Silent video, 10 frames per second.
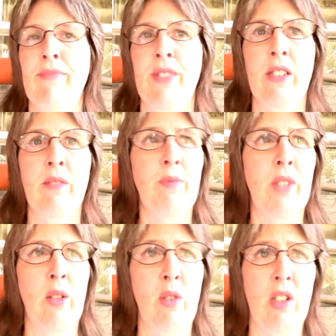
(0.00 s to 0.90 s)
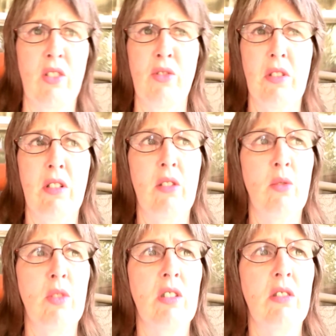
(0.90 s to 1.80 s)
you know. I don't want to lose
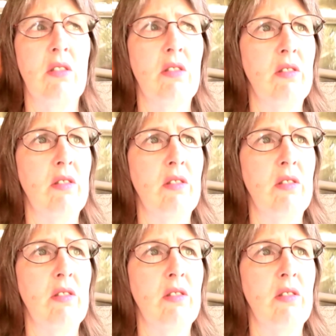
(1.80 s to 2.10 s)
another one.